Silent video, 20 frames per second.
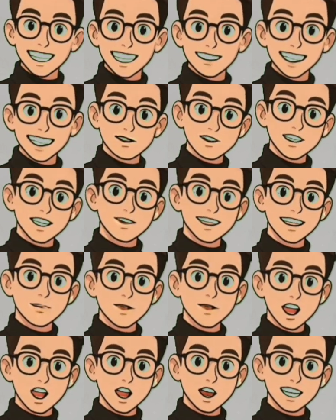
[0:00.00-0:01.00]
Imagine that
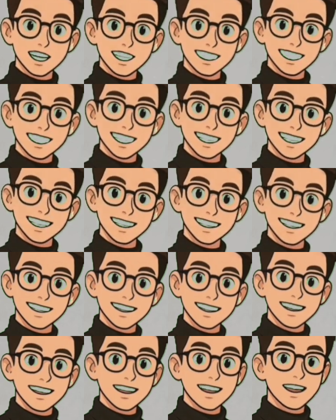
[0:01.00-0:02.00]
you are standing beside a
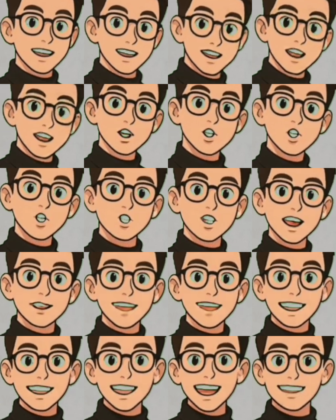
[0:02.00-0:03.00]
long conveyor
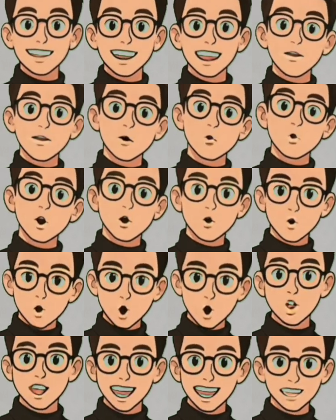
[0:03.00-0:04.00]
belt with
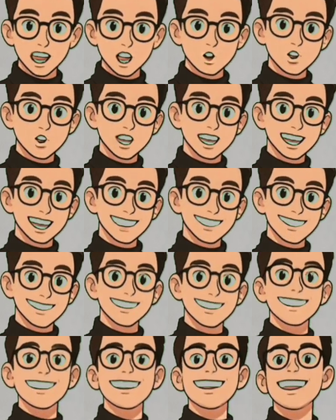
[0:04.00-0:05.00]
milk bottles on it.
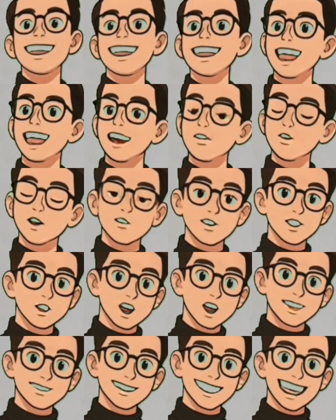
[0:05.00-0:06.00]
2
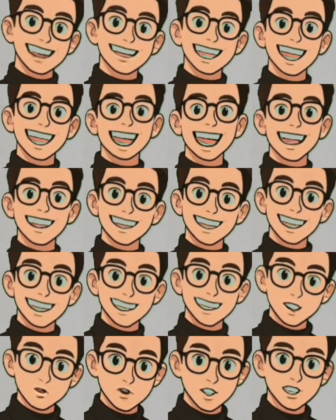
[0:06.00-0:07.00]
bottles pass you
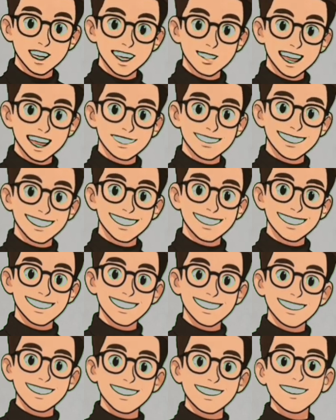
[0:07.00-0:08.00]
each second.
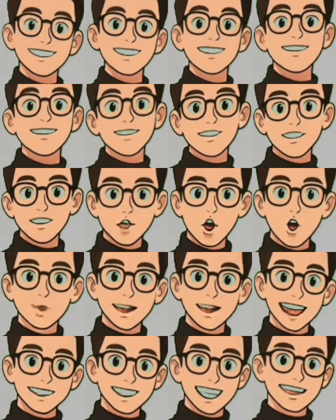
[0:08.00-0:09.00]
If you begin
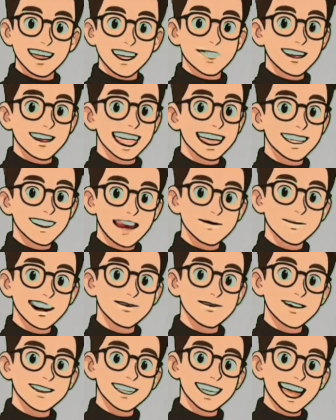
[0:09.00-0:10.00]
walking in the
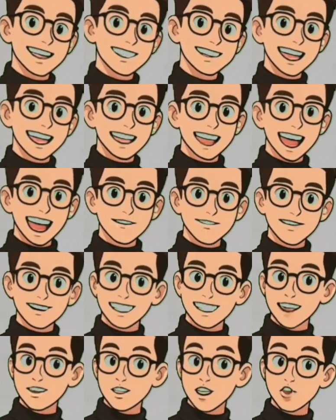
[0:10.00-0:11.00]
direction the bottles are
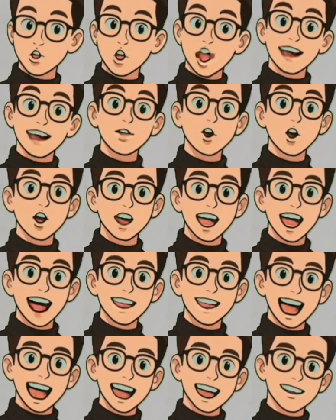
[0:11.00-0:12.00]
moving,
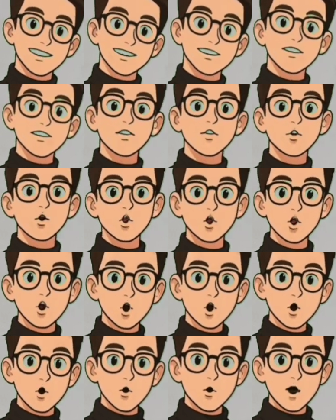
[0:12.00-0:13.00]
perhaps only 1 bottle
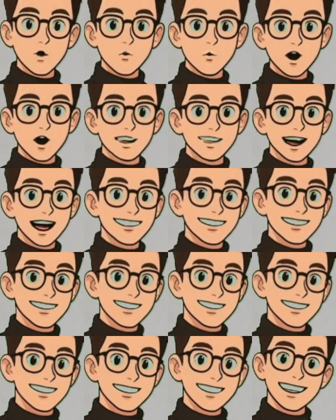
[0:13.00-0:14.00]
will pass you each
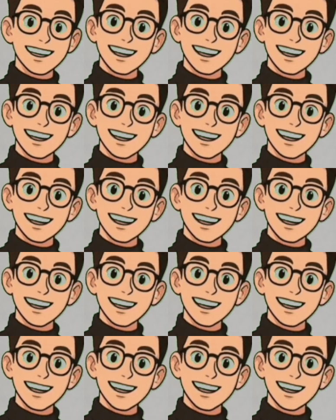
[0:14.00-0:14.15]
second.